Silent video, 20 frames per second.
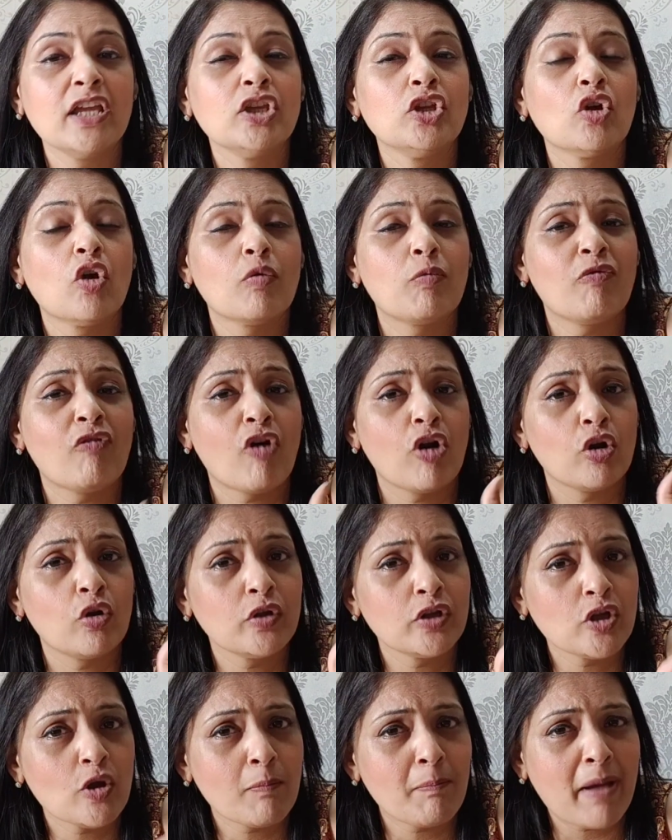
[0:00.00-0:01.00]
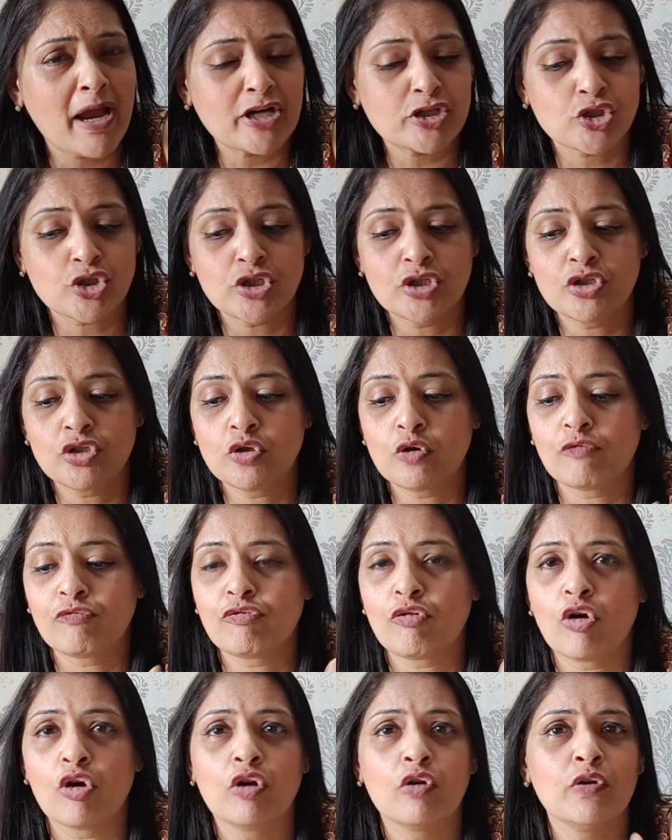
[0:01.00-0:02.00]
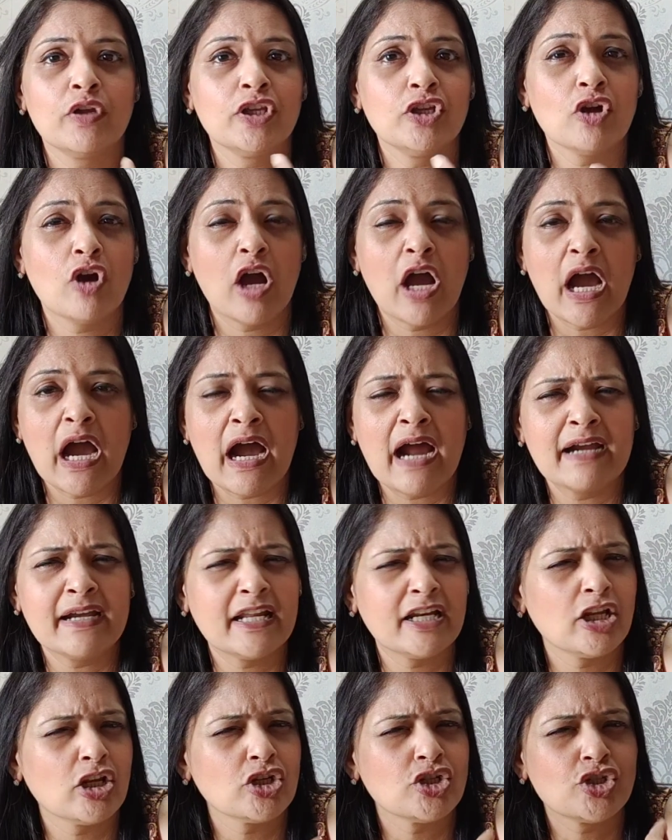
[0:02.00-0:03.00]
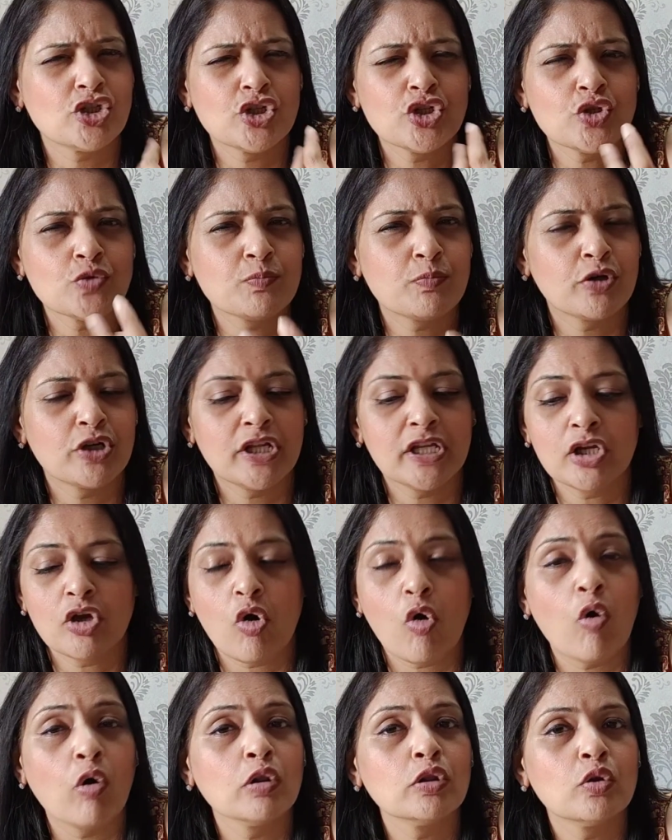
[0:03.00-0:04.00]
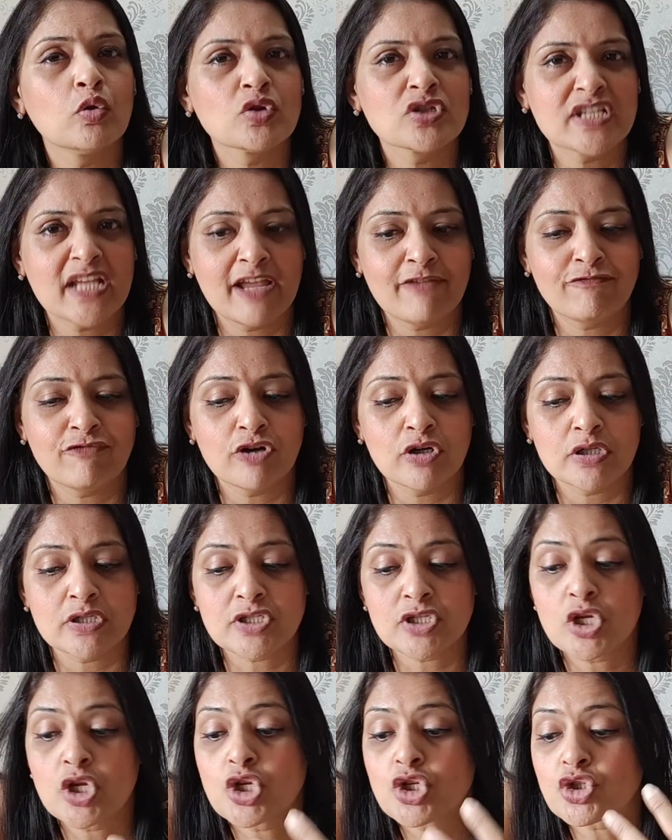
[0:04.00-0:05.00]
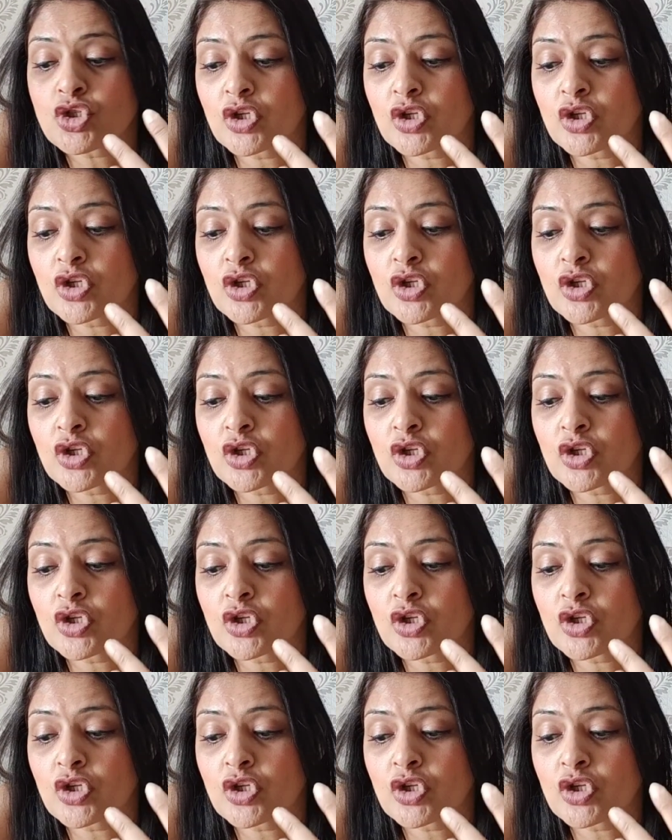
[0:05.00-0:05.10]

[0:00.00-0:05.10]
You're following your passion, you're following your heart, and you're just putting all those efforts.